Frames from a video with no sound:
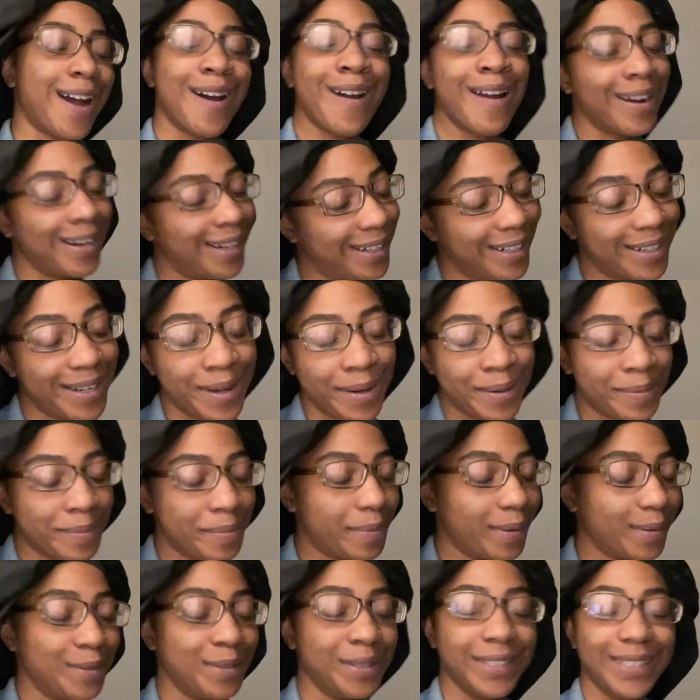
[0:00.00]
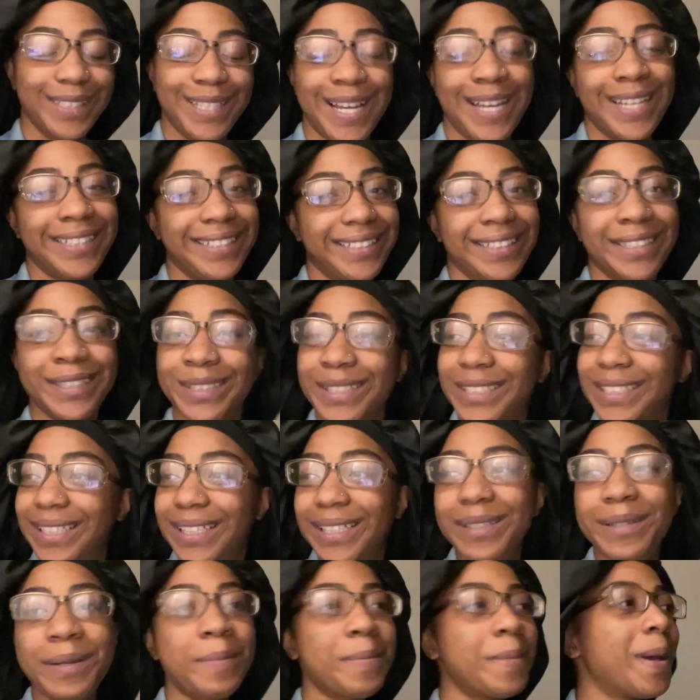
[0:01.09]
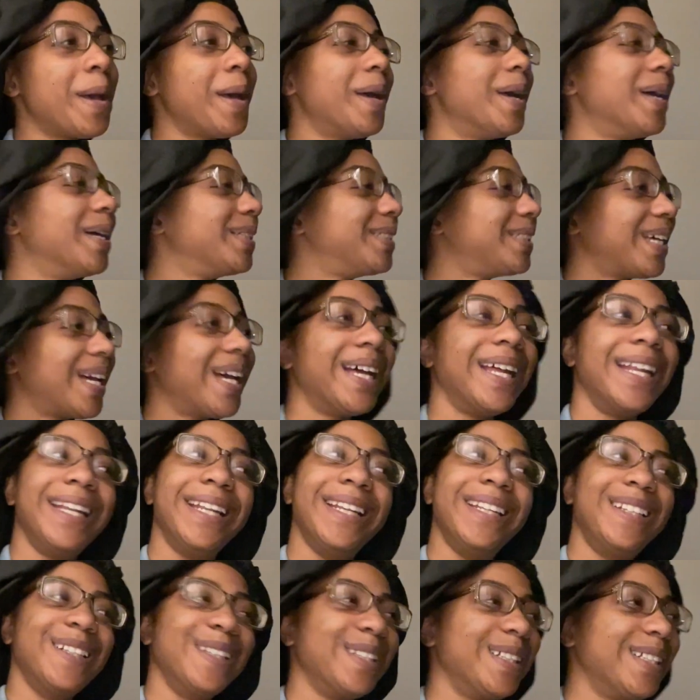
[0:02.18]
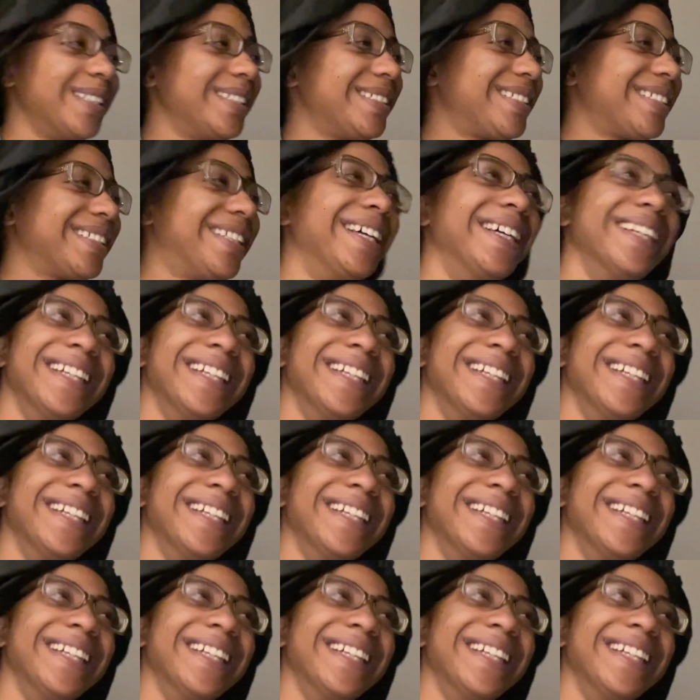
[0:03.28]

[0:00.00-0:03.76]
y'all already know Pooh is downstairs sleep. So I had to do this.